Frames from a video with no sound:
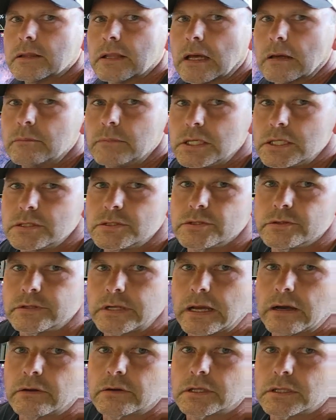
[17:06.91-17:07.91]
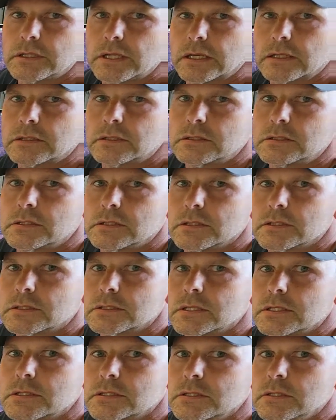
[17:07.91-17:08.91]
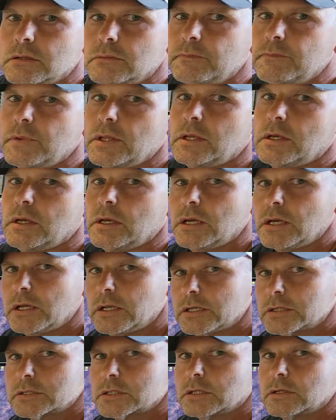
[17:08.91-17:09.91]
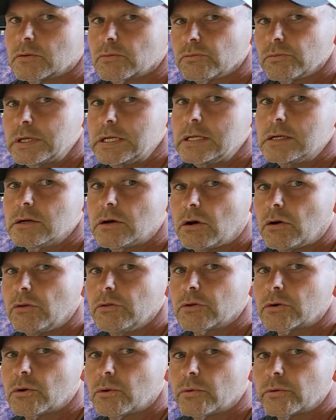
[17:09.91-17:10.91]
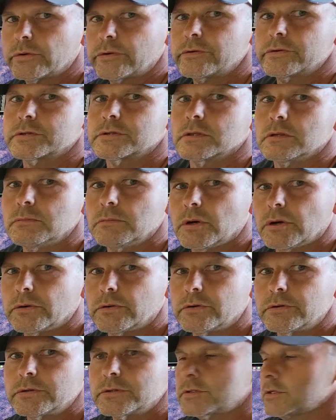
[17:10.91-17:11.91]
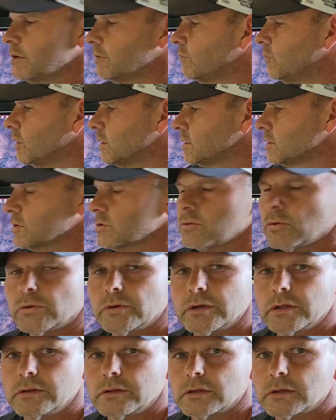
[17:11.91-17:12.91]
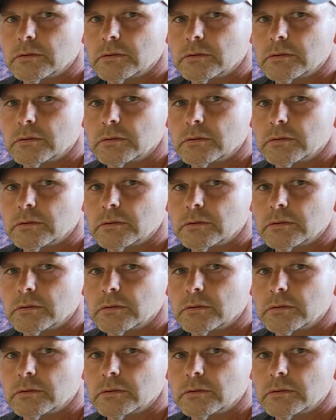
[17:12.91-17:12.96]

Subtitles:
That means you're now connected to the system, and it's going to read all the corners of the motors of what's stored in the